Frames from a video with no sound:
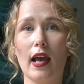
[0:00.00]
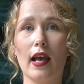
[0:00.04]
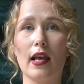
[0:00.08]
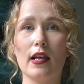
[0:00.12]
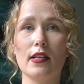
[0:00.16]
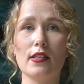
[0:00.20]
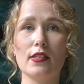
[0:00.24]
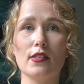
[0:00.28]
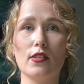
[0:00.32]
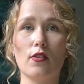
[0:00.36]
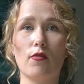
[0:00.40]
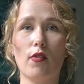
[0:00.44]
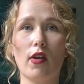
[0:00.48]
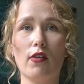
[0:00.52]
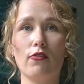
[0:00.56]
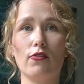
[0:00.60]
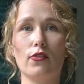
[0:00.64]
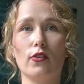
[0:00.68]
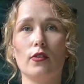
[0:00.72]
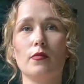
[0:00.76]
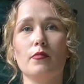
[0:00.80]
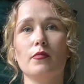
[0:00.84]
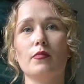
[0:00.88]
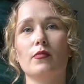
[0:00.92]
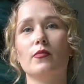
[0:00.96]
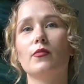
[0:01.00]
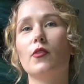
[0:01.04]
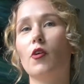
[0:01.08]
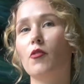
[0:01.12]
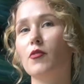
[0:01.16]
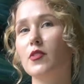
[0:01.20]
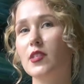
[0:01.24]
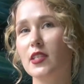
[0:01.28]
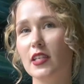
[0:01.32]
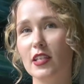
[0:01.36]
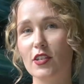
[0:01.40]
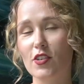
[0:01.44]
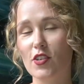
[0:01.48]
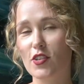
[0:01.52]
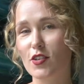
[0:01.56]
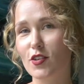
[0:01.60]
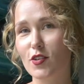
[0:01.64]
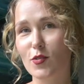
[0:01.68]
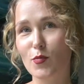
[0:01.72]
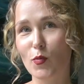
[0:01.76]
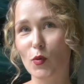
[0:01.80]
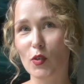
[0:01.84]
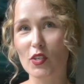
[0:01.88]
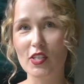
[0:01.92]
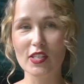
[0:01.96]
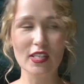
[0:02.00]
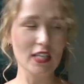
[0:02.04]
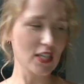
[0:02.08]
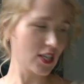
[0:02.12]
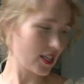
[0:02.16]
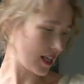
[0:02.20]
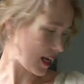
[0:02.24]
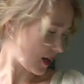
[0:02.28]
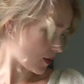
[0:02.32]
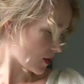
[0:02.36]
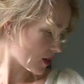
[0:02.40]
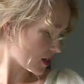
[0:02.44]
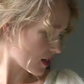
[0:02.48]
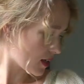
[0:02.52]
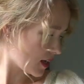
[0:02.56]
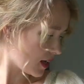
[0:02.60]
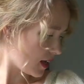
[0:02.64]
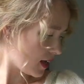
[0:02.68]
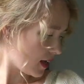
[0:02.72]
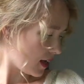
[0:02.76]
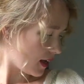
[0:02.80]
as the ruffle, obviously just a smaller stitch count,